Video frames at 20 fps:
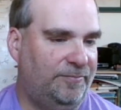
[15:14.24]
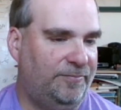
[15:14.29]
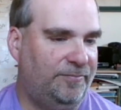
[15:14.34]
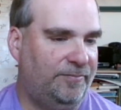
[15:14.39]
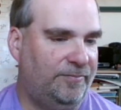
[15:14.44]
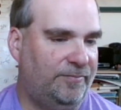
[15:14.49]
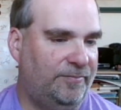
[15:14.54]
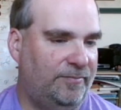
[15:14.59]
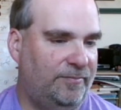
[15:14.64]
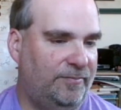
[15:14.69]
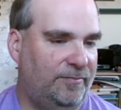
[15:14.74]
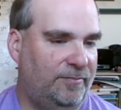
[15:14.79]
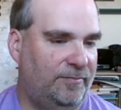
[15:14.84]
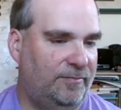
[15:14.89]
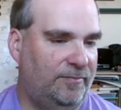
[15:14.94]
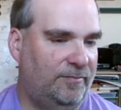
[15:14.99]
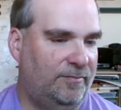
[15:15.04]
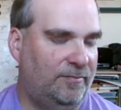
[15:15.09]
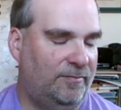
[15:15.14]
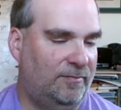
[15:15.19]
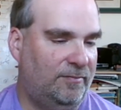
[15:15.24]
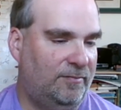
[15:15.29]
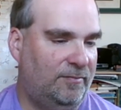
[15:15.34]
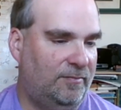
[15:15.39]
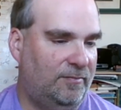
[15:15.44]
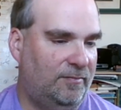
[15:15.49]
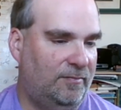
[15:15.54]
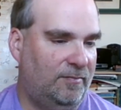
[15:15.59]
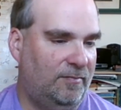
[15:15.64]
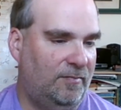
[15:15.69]
Jesus.
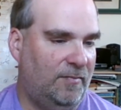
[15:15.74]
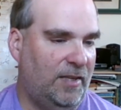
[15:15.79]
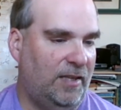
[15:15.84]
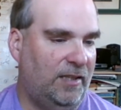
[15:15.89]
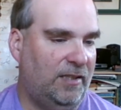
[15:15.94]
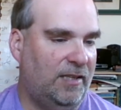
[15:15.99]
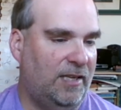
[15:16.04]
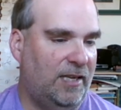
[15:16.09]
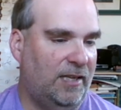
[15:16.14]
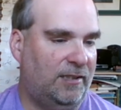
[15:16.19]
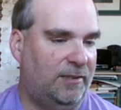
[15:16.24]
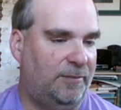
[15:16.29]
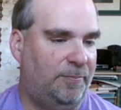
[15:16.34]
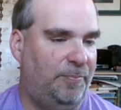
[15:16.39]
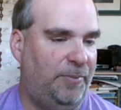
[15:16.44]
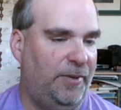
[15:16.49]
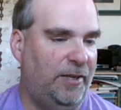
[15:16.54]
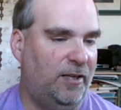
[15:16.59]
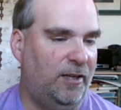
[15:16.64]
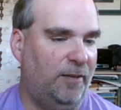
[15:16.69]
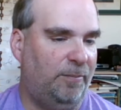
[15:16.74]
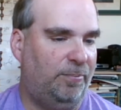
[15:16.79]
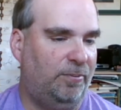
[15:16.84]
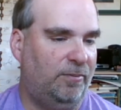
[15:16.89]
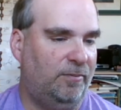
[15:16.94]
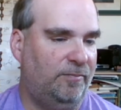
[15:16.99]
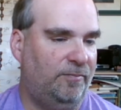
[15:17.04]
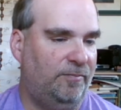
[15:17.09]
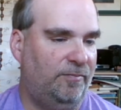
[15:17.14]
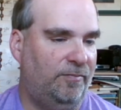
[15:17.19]
But yeah, um,
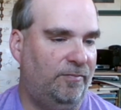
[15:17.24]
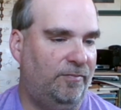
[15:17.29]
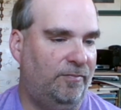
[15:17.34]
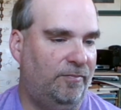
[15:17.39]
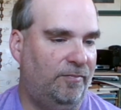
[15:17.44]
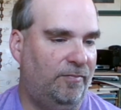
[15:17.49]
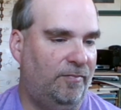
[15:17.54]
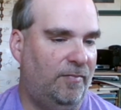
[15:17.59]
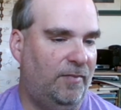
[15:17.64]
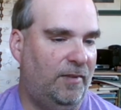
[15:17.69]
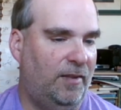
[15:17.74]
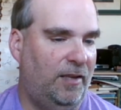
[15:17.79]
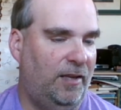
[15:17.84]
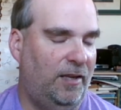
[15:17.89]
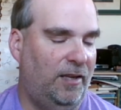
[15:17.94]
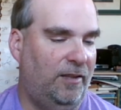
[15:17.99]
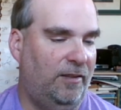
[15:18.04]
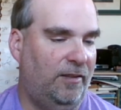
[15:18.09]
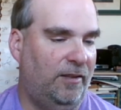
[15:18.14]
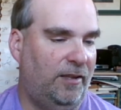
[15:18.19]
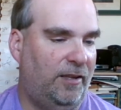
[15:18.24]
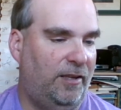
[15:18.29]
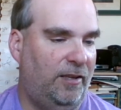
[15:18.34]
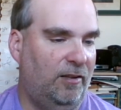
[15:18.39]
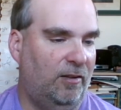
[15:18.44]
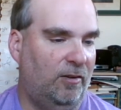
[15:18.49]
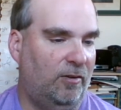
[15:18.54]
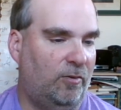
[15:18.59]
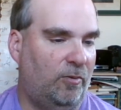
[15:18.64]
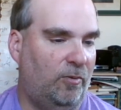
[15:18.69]
and the
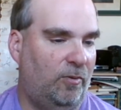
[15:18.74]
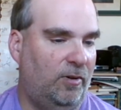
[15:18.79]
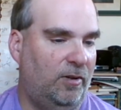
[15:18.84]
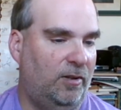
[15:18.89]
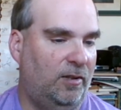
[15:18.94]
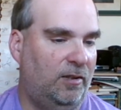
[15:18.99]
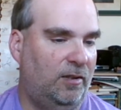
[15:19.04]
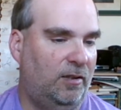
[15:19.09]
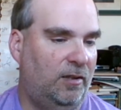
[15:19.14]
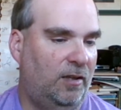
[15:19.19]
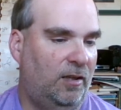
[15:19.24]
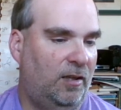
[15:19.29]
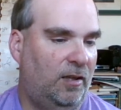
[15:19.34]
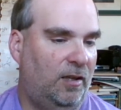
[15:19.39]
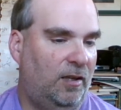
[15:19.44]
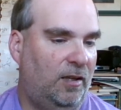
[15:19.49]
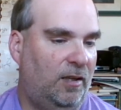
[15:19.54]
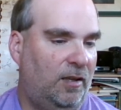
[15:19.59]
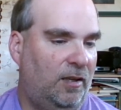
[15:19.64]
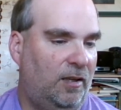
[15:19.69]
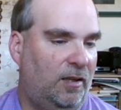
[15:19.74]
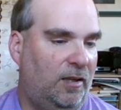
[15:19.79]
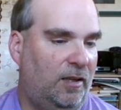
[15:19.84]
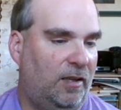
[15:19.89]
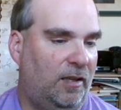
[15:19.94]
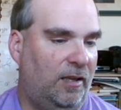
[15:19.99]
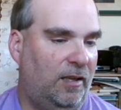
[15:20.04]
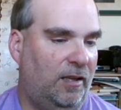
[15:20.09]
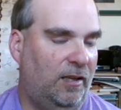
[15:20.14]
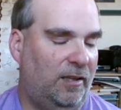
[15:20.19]
Usos they they start, they're still
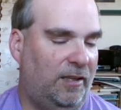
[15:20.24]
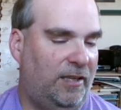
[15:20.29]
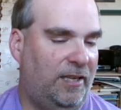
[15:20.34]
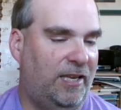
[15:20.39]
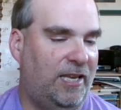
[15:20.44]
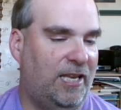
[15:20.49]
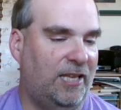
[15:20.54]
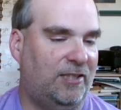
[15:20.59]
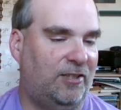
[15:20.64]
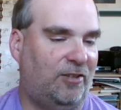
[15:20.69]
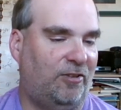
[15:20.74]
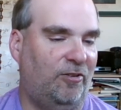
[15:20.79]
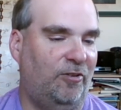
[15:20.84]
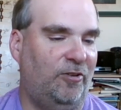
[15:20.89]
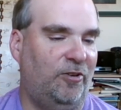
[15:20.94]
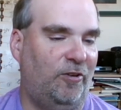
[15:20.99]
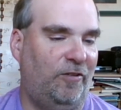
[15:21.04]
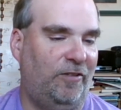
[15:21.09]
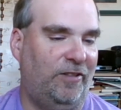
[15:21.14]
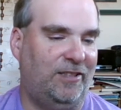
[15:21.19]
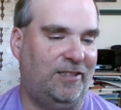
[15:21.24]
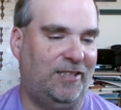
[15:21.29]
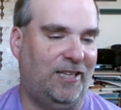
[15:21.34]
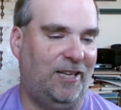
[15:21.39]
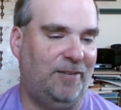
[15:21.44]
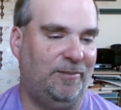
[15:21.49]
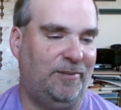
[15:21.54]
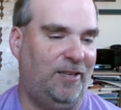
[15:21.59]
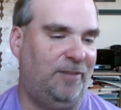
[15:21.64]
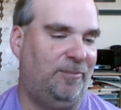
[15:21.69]
such a coherent tag
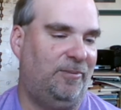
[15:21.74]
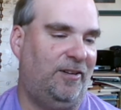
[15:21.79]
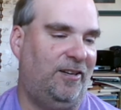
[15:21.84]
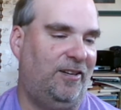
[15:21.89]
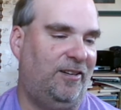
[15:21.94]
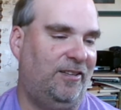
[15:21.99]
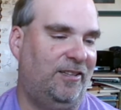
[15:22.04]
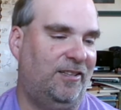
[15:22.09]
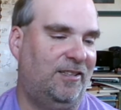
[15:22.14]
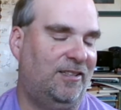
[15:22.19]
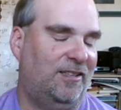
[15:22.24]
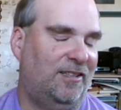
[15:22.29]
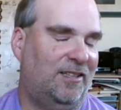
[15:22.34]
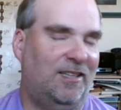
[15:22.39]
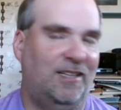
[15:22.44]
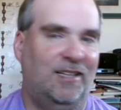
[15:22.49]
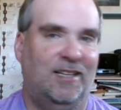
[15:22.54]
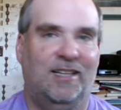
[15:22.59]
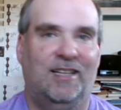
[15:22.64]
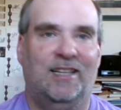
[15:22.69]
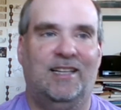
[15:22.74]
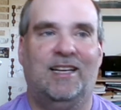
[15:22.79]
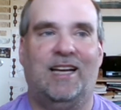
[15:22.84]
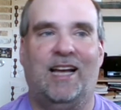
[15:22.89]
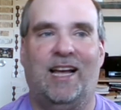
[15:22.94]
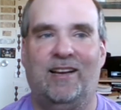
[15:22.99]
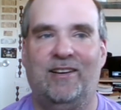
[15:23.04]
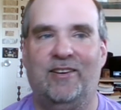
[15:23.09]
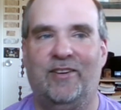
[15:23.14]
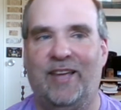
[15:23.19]
team. Being twins helps,
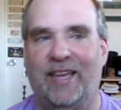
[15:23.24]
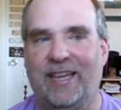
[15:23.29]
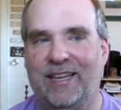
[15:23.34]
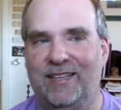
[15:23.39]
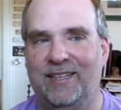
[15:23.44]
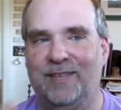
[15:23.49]
I'm sure.